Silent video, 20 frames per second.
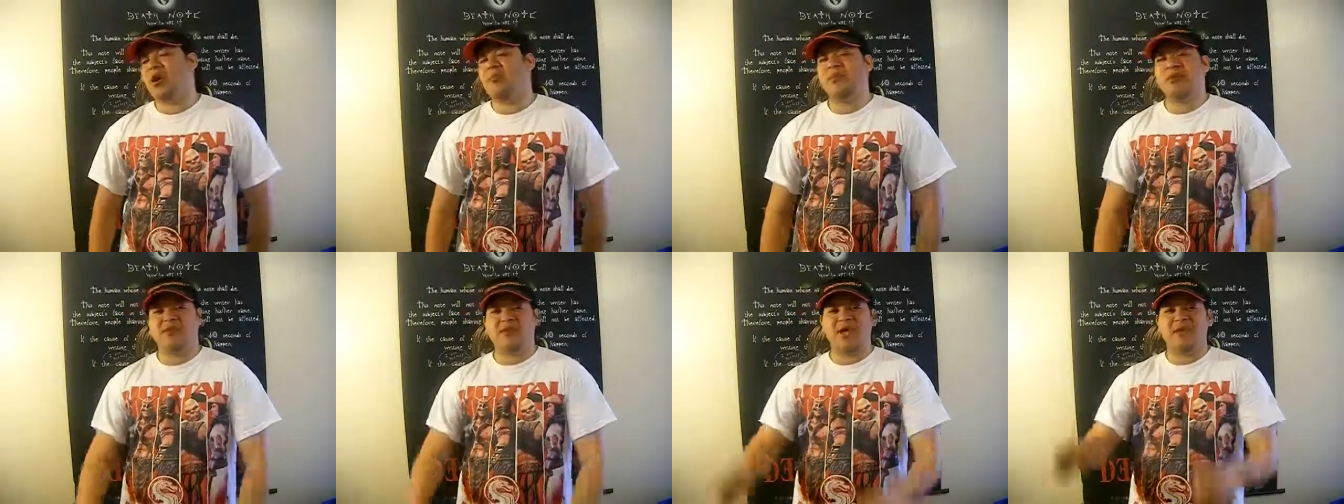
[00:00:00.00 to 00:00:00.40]

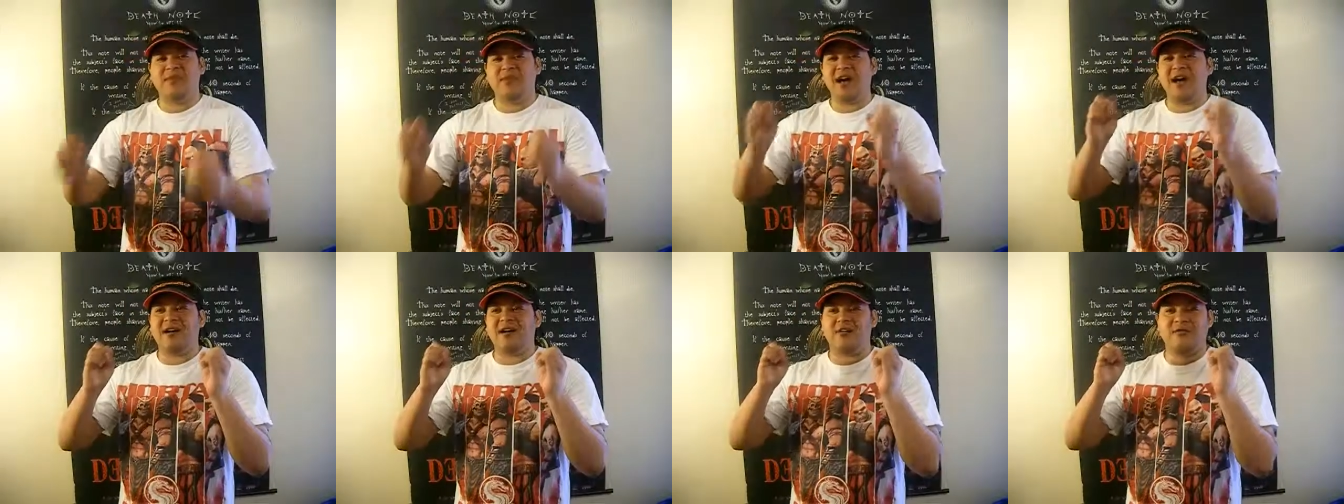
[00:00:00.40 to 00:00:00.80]
I'll put that
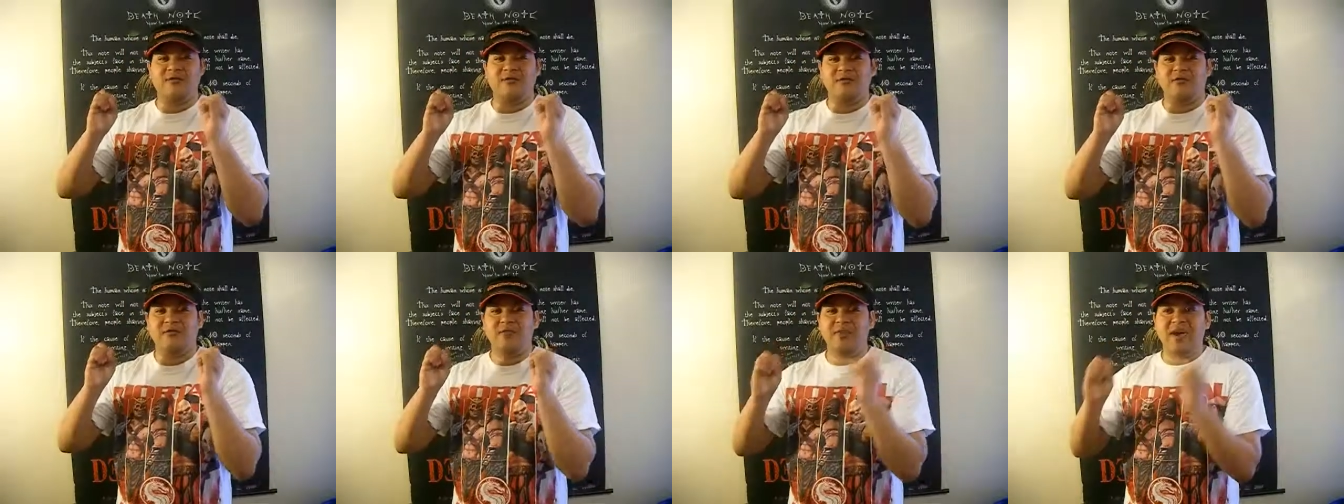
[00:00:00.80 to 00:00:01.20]
blog
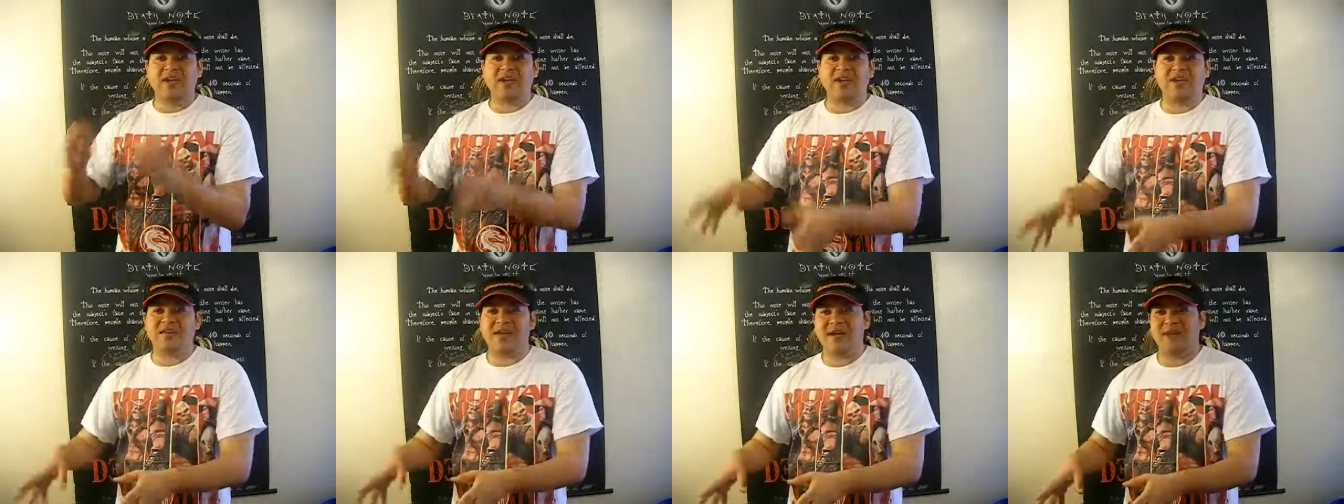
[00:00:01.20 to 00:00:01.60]
article
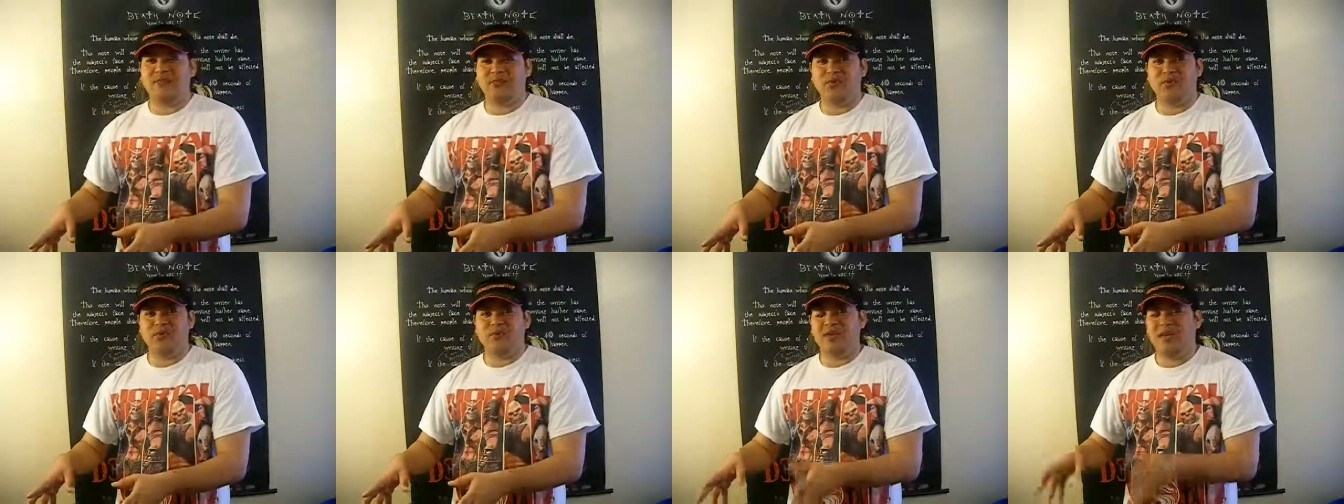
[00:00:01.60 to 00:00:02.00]
based on that
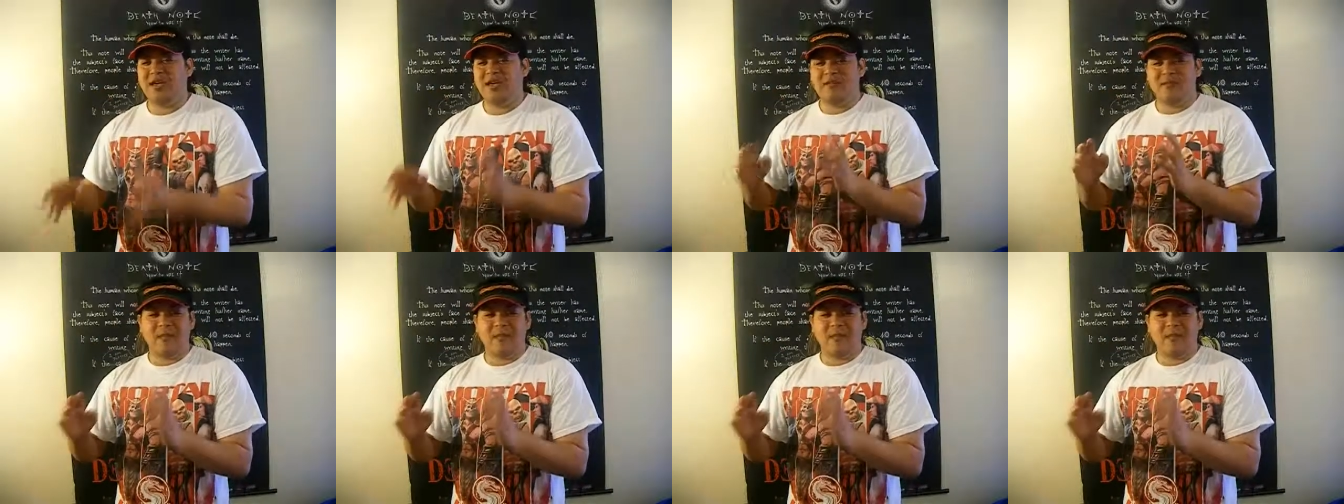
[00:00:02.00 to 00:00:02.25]
book,